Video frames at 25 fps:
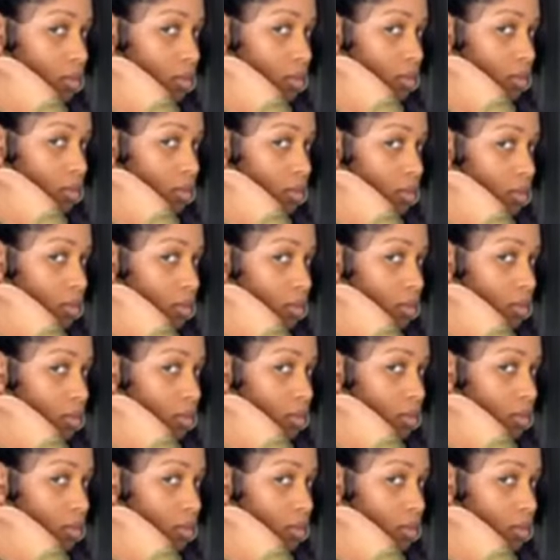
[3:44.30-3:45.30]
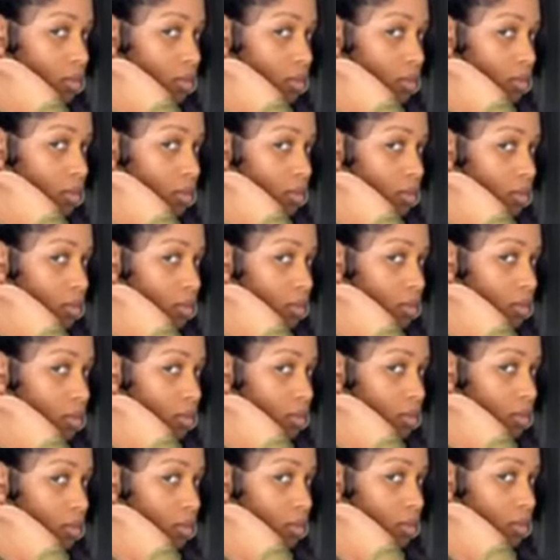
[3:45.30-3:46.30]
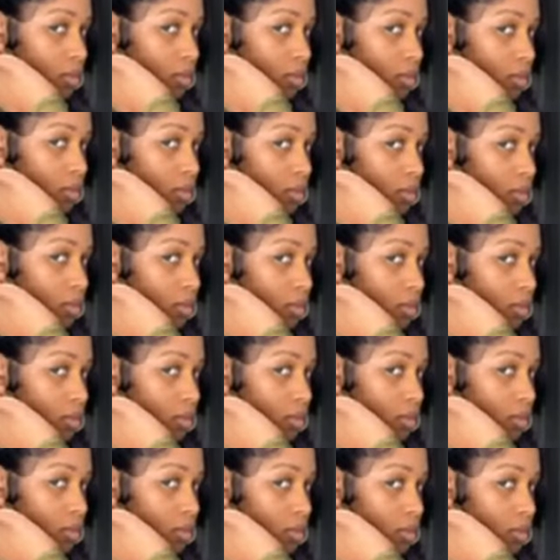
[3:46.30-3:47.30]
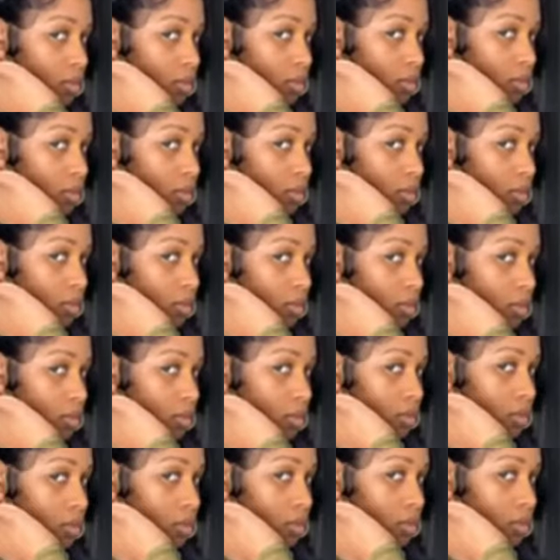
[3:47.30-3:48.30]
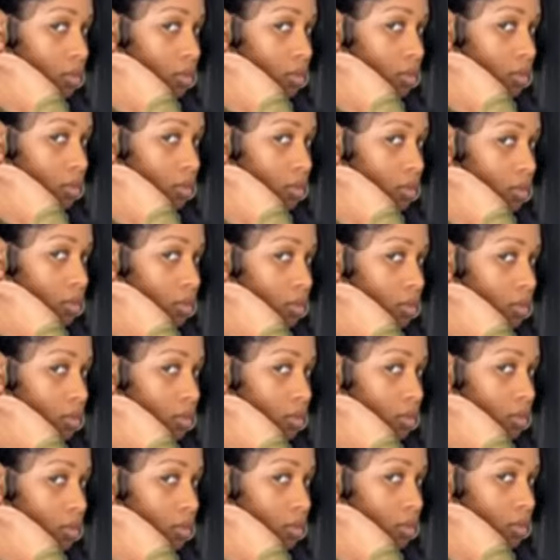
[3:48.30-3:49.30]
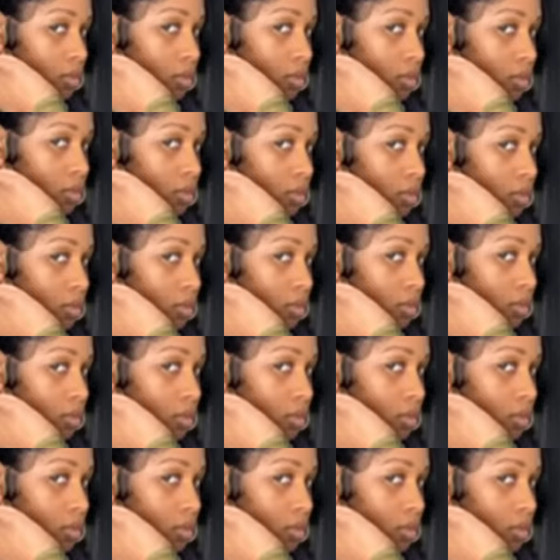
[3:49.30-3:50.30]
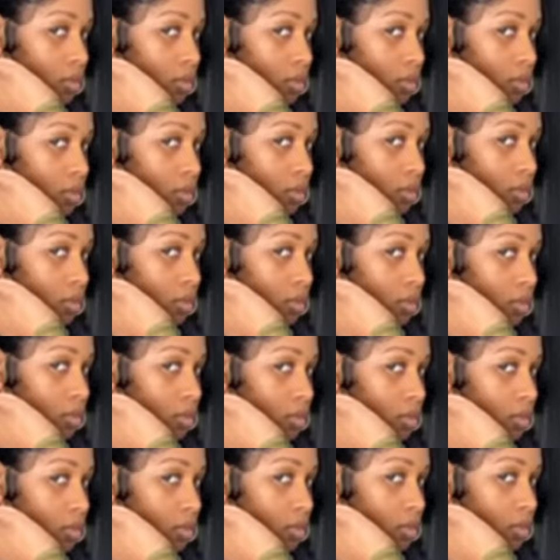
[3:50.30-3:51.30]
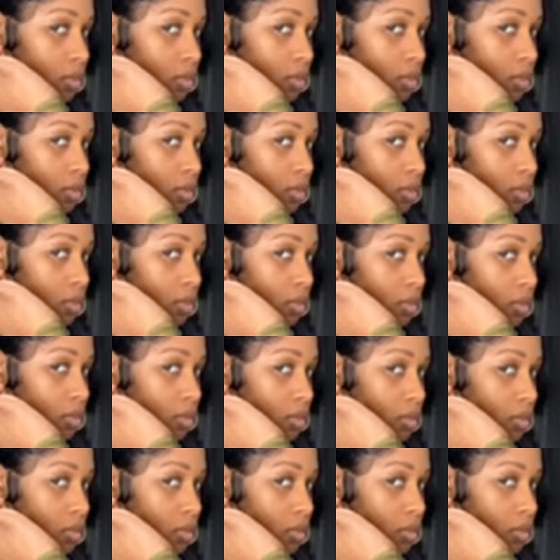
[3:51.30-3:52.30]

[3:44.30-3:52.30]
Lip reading: [no speech]